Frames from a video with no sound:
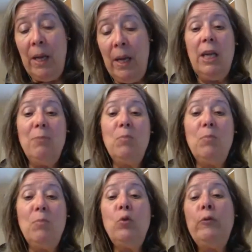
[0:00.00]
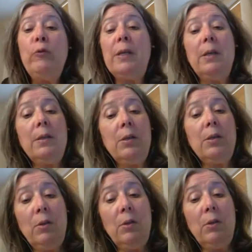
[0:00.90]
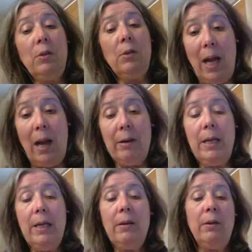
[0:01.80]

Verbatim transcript: He moved into the Giudicarie,